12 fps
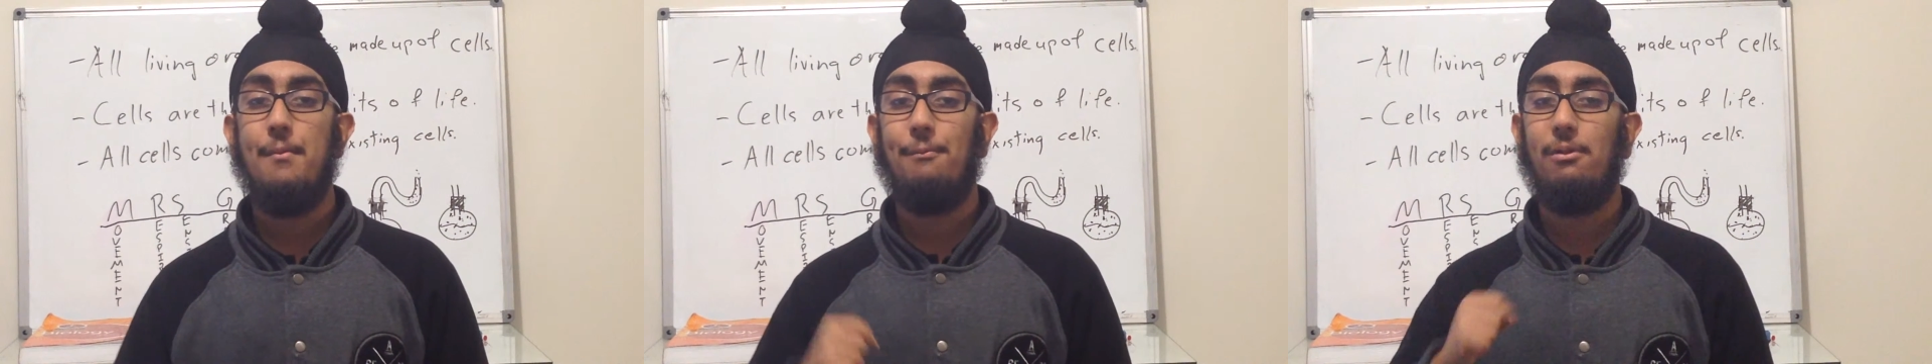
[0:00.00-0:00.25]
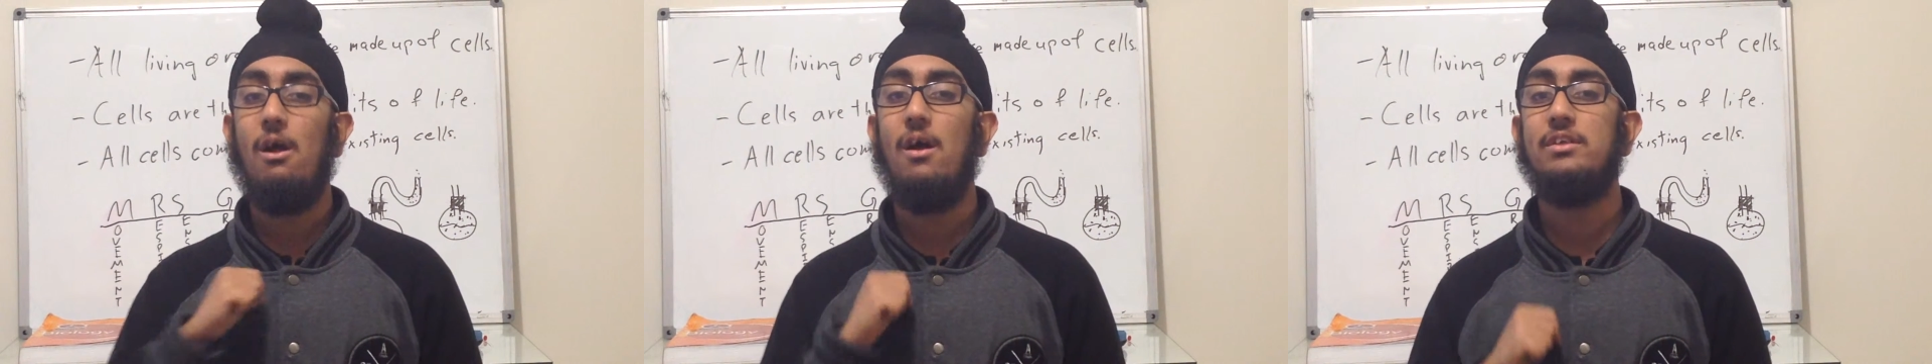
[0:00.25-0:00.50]

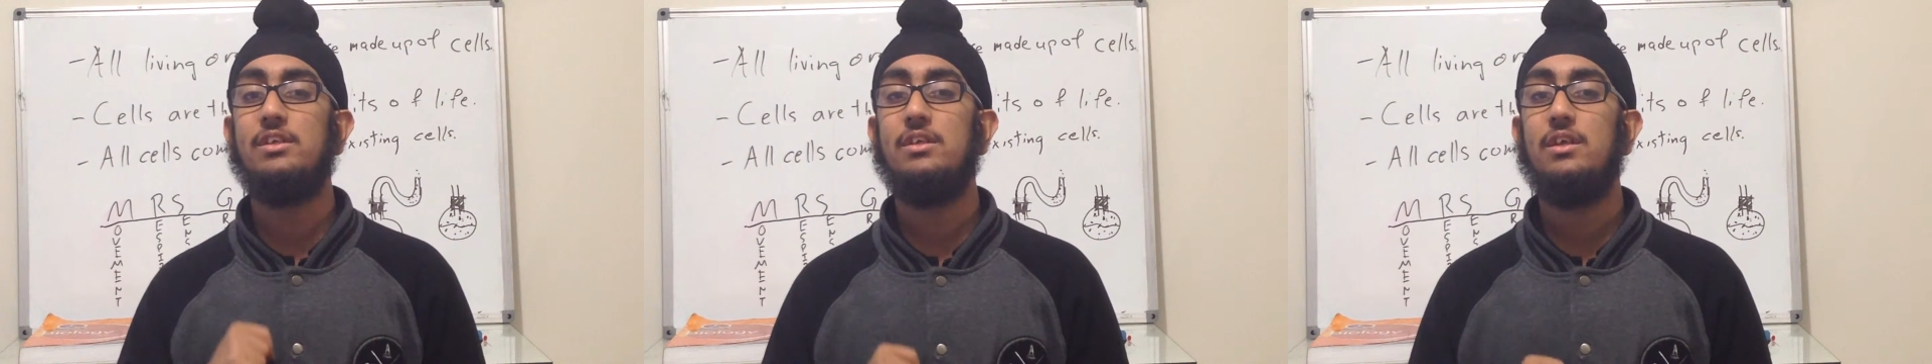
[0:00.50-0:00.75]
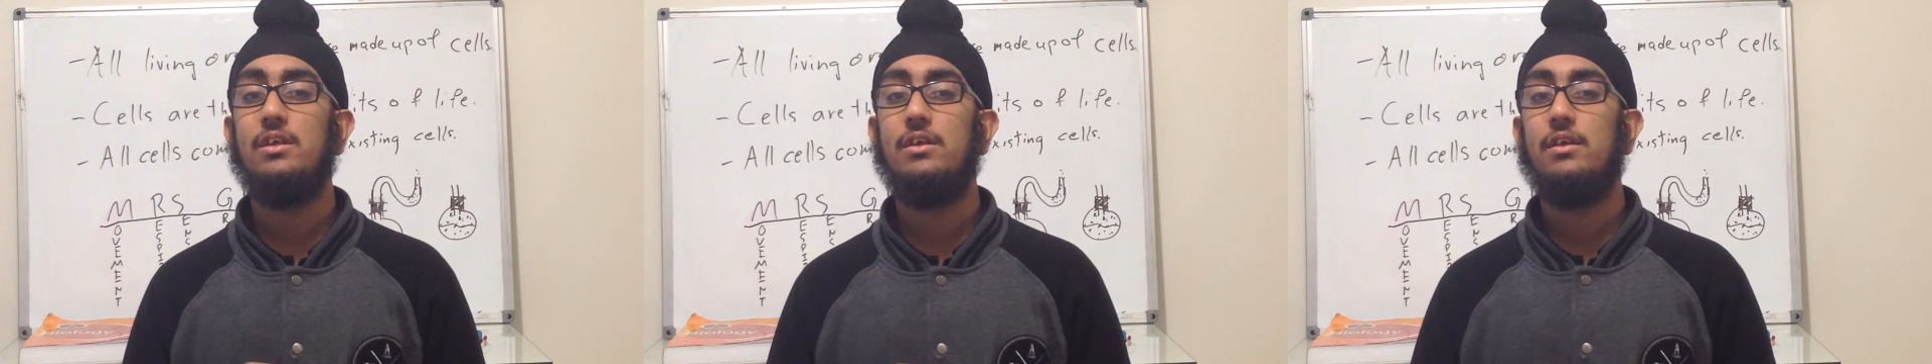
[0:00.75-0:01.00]
Plants
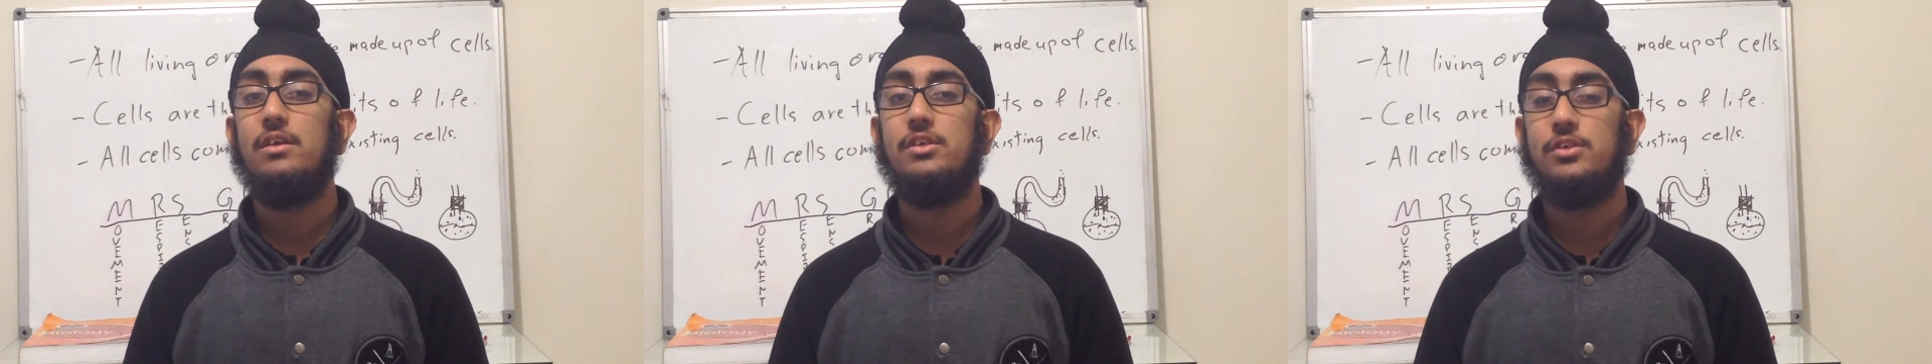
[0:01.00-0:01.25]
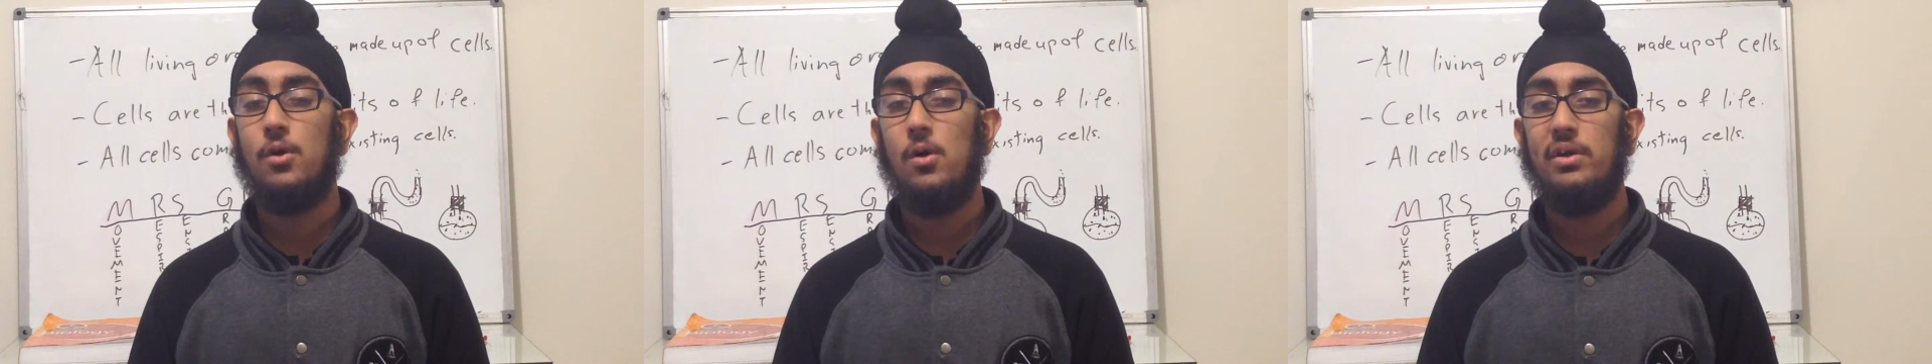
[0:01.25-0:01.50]

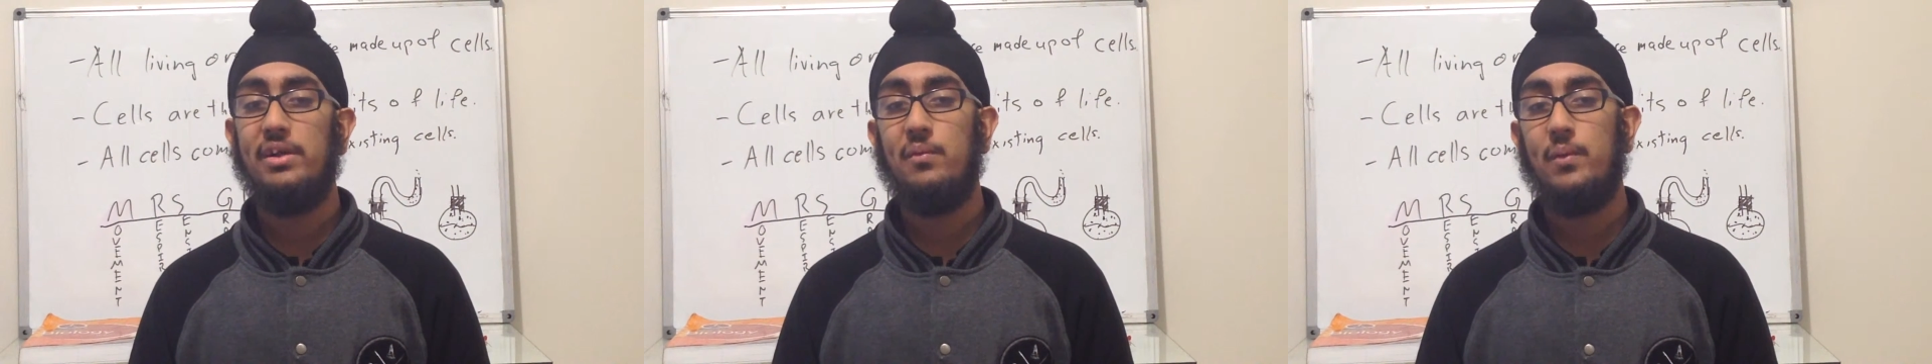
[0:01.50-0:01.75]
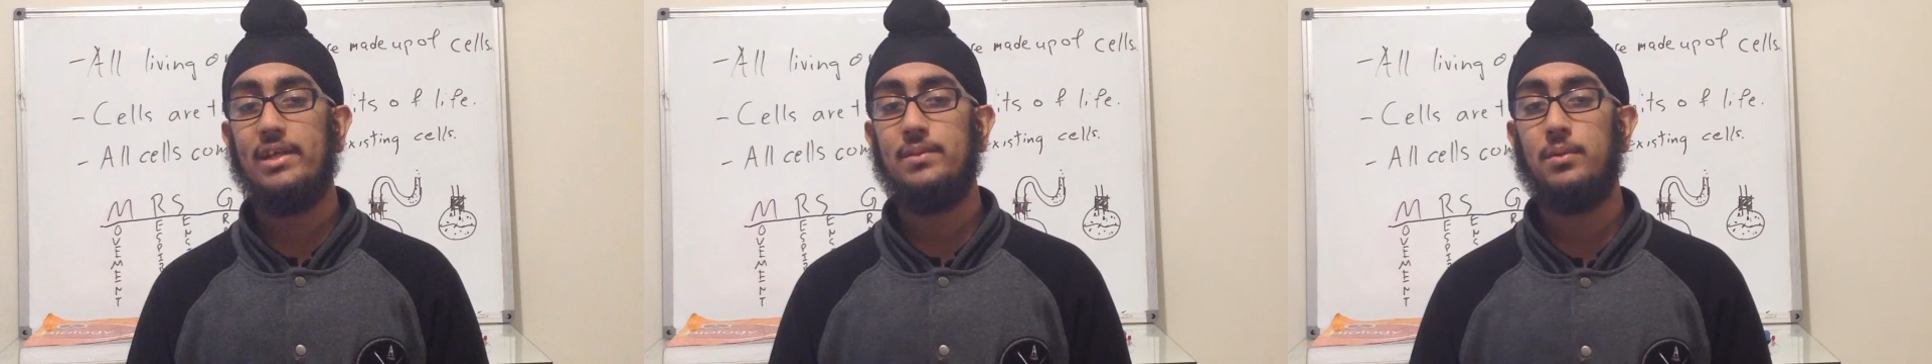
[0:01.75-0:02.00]
store their
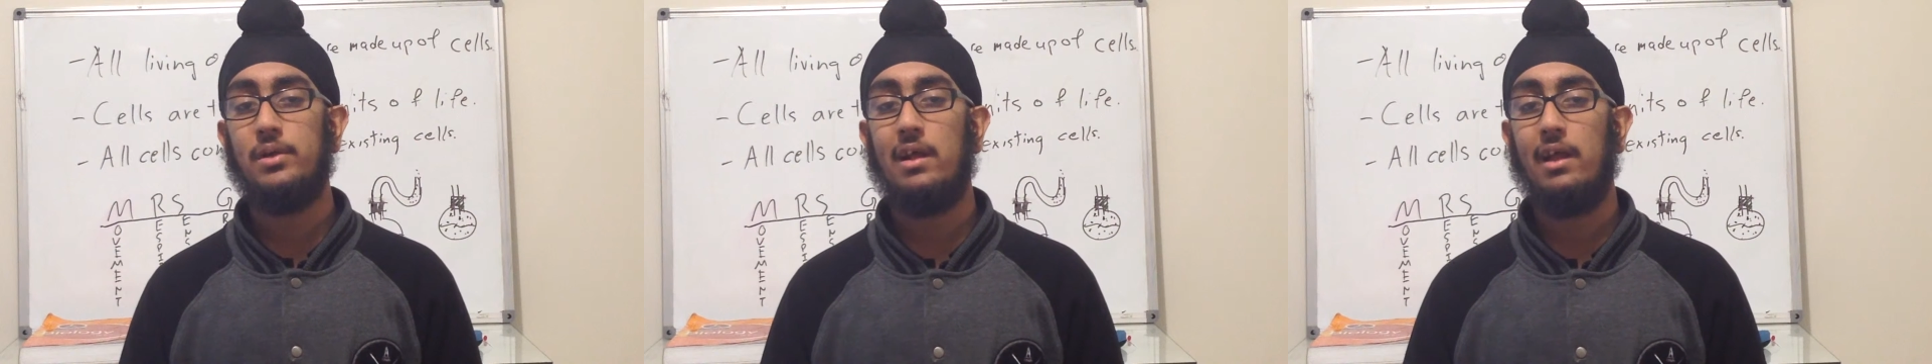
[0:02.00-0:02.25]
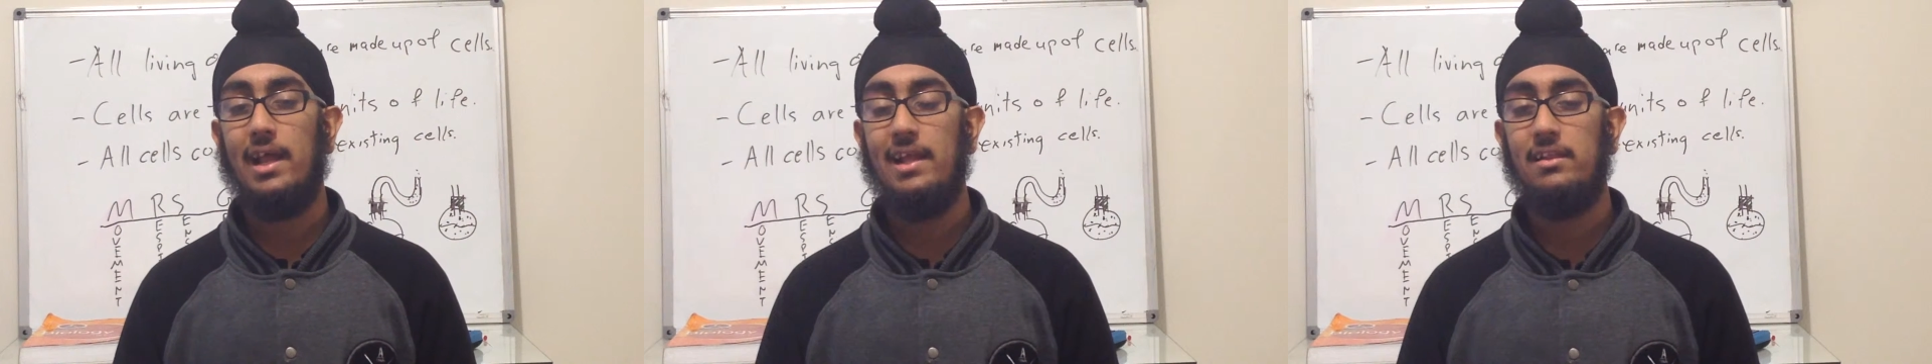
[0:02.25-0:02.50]
waste
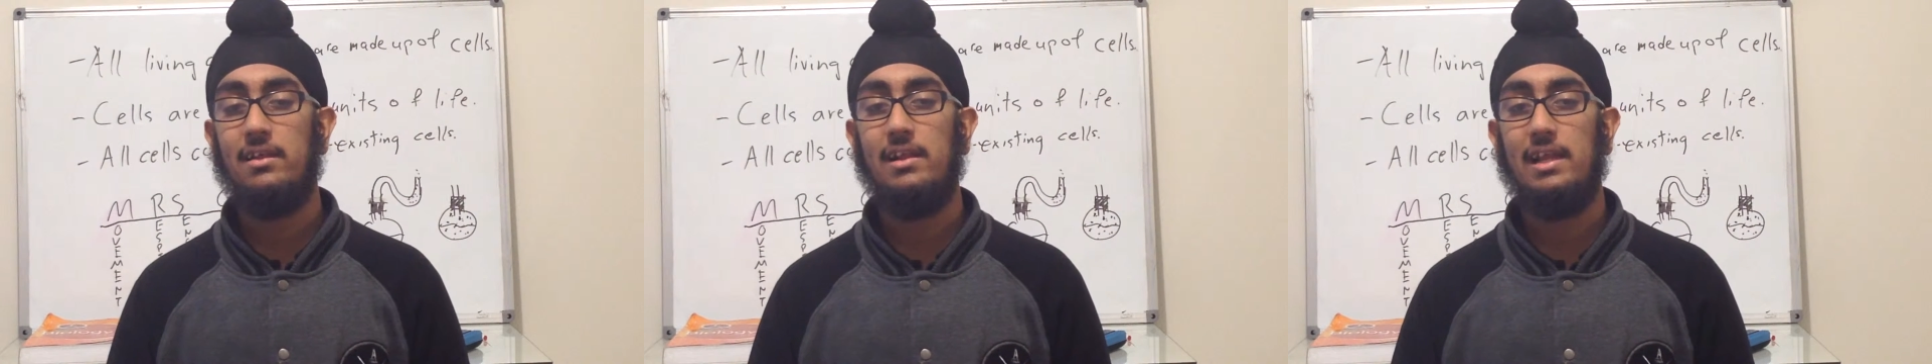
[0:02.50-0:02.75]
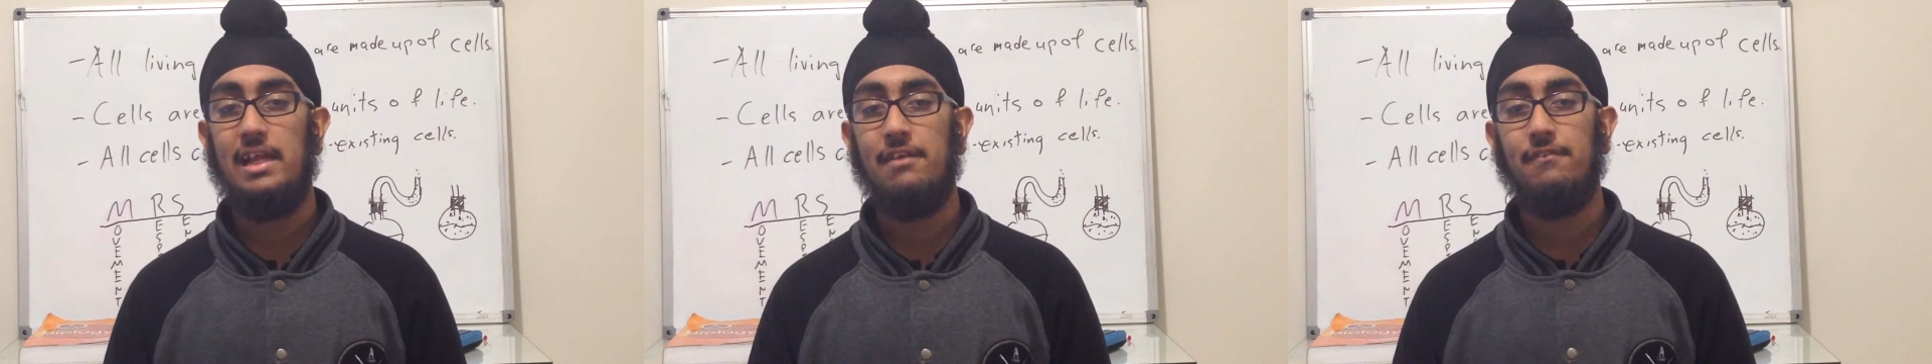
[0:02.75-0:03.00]
product in the
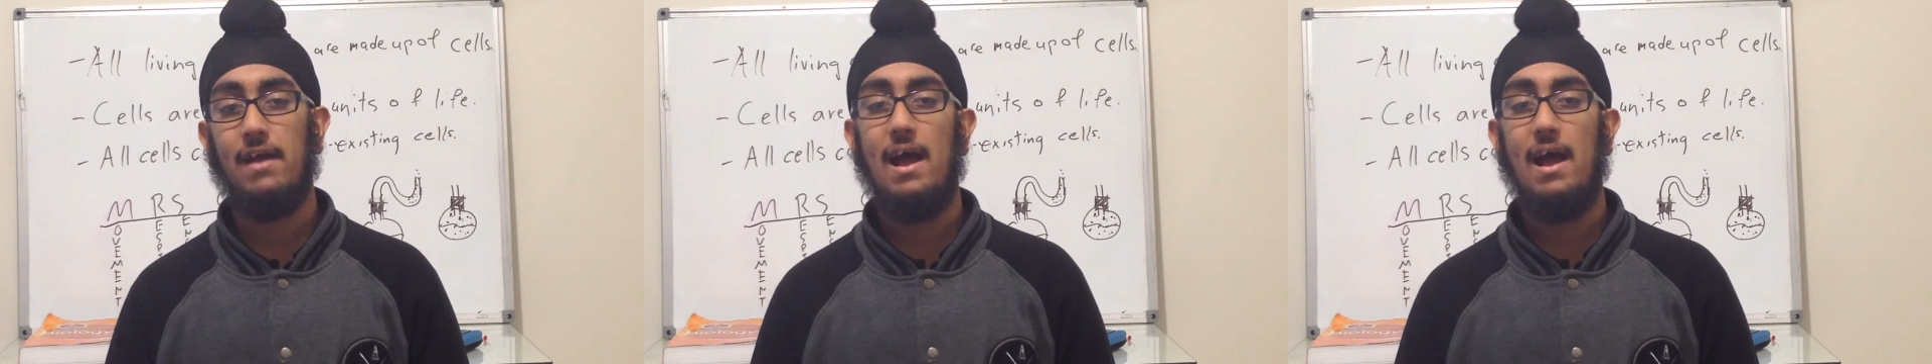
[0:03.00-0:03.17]
leaf,